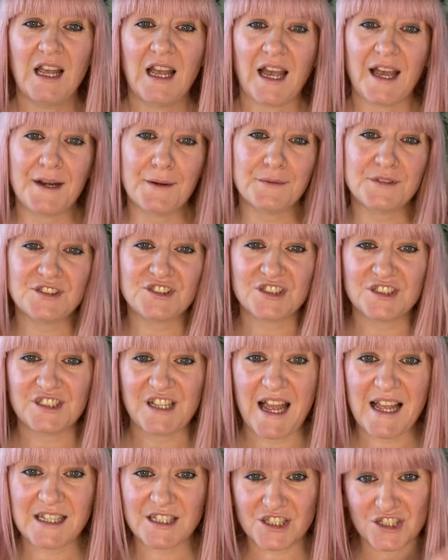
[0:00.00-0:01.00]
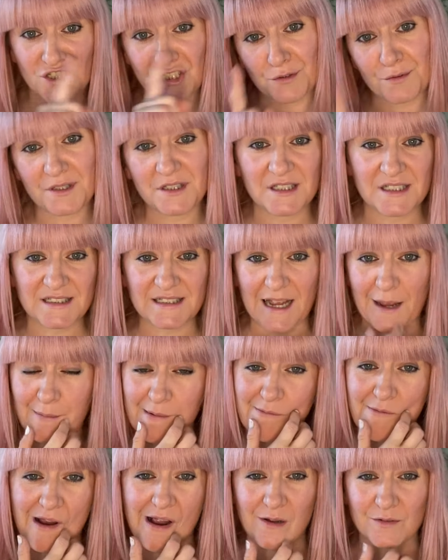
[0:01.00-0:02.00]
And I would suggest doing the
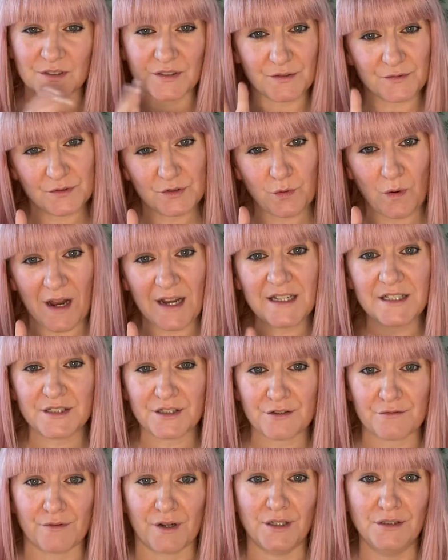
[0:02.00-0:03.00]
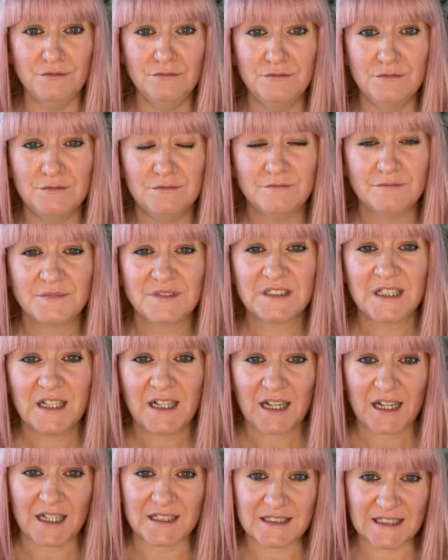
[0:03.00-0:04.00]
tapping rounds twice through,
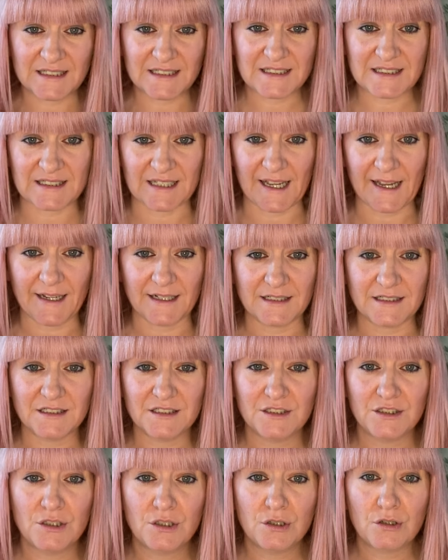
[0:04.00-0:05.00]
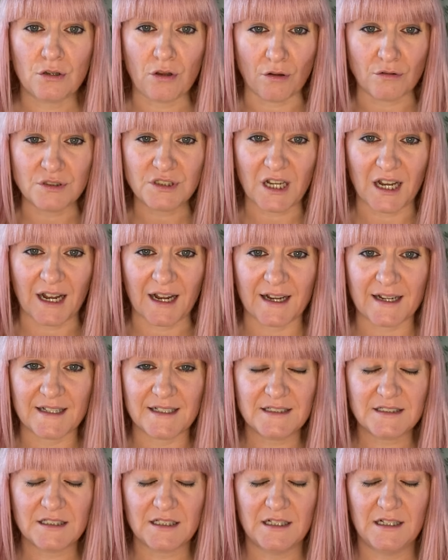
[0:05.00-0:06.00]
and then sit, close your
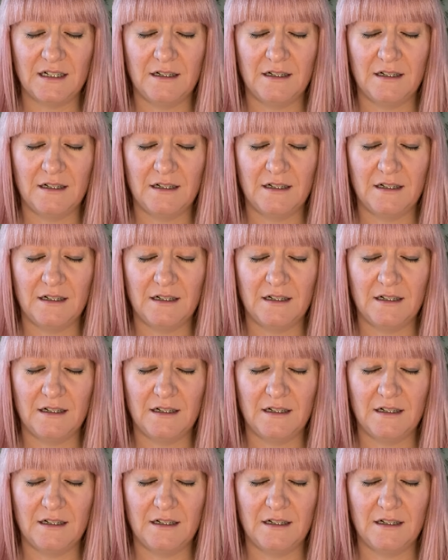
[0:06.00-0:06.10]
eyes,